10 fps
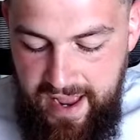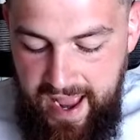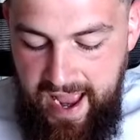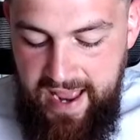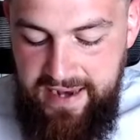
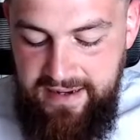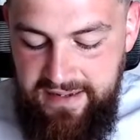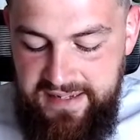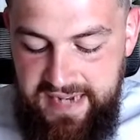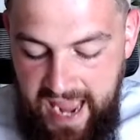And
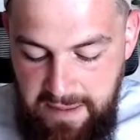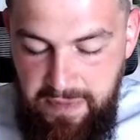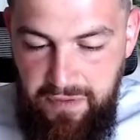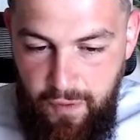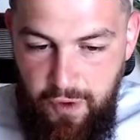stand
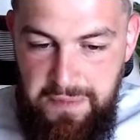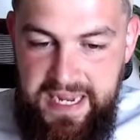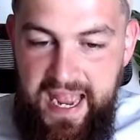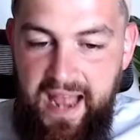before me